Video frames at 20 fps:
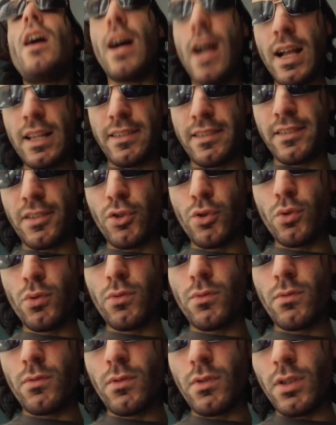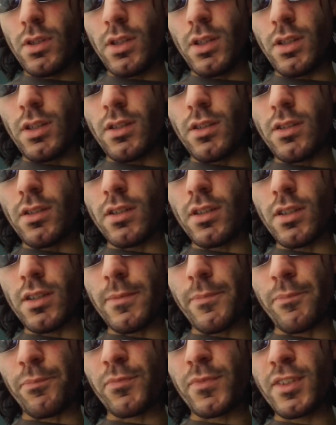I'll see you in
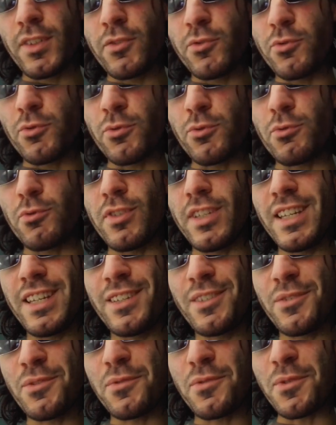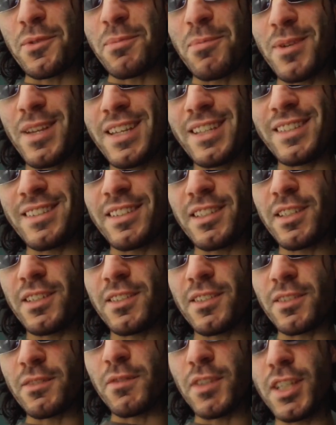the today's UFO Play
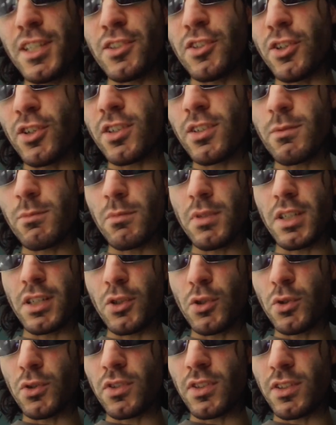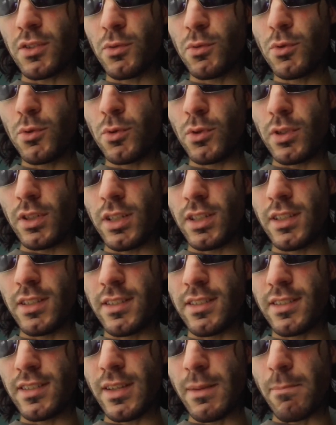teaser video, because as you know
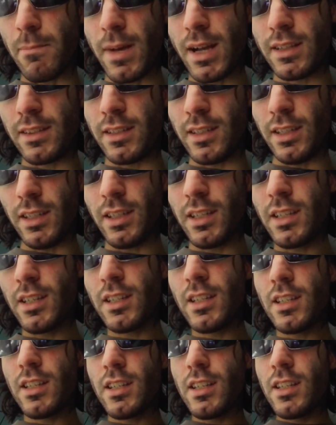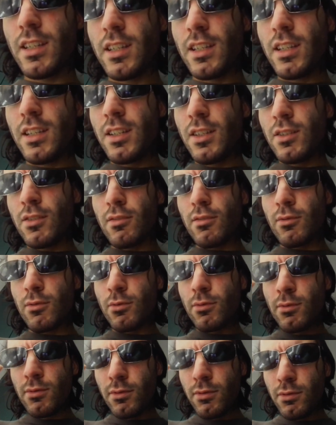it's a Monday.
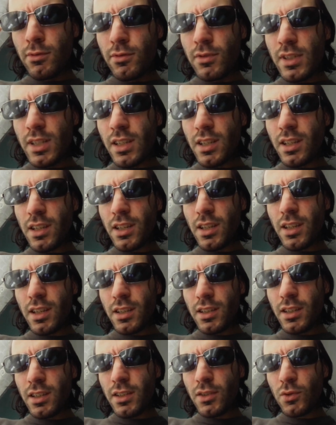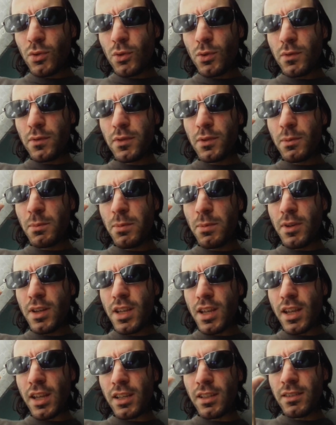Today's UFO
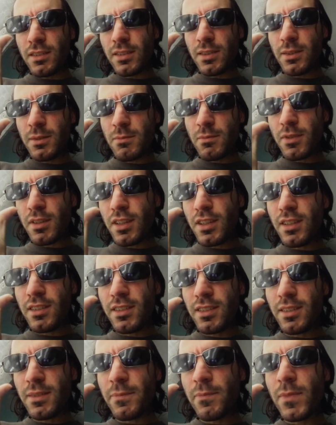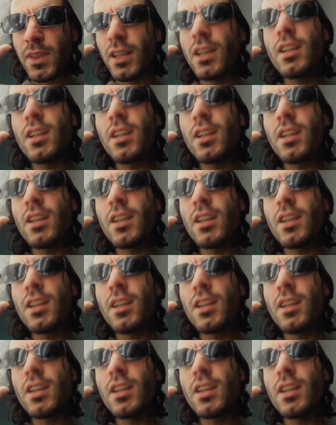Play is,